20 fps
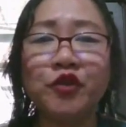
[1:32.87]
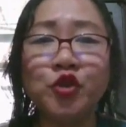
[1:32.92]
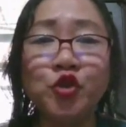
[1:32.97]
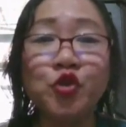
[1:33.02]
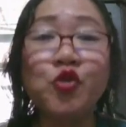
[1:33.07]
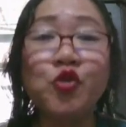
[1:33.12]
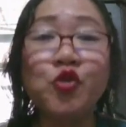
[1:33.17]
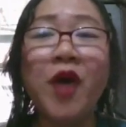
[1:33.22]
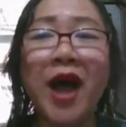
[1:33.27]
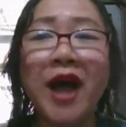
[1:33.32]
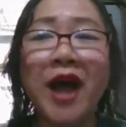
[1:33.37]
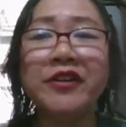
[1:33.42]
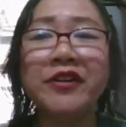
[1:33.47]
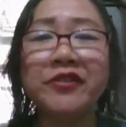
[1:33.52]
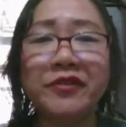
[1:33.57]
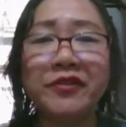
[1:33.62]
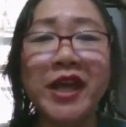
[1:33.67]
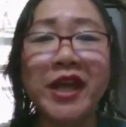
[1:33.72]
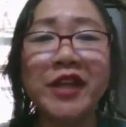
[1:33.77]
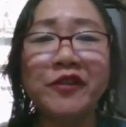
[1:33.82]

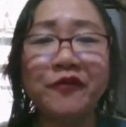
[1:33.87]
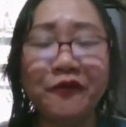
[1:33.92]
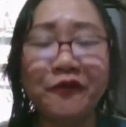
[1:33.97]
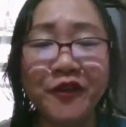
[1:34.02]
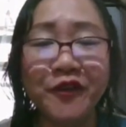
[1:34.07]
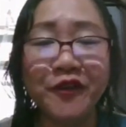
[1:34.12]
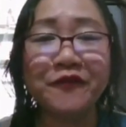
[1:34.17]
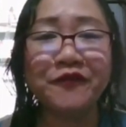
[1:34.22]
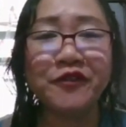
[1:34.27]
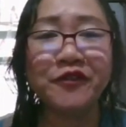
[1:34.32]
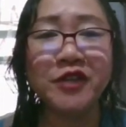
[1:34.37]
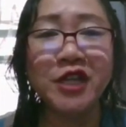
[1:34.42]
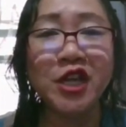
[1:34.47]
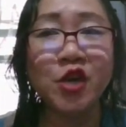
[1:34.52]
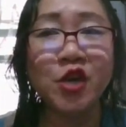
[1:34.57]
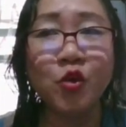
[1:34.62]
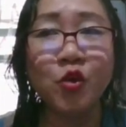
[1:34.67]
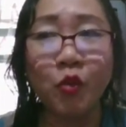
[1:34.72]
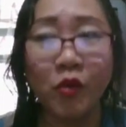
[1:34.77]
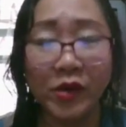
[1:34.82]

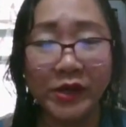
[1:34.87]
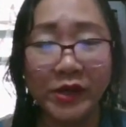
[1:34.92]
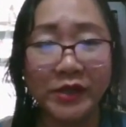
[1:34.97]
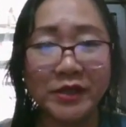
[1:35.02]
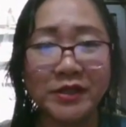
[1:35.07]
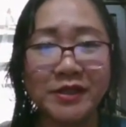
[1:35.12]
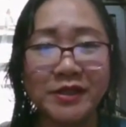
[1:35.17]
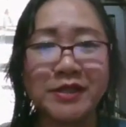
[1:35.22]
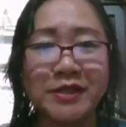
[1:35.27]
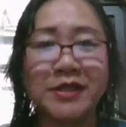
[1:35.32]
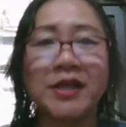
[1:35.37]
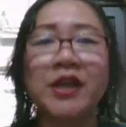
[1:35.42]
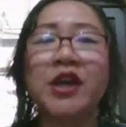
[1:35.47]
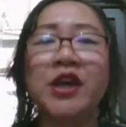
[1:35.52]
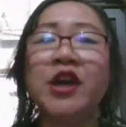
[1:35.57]
250 words.